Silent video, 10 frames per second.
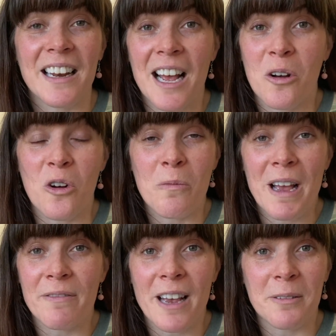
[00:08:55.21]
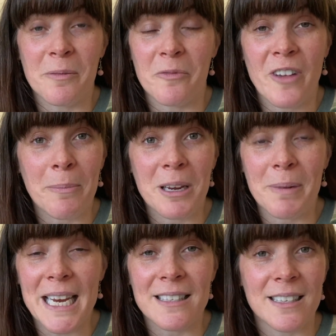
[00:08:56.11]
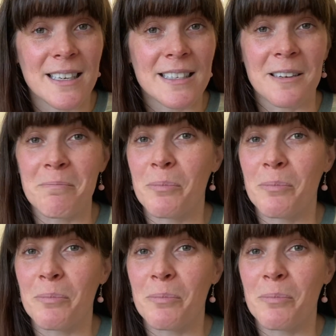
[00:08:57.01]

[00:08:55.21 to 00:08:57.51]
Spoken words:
out all my fabric pieces and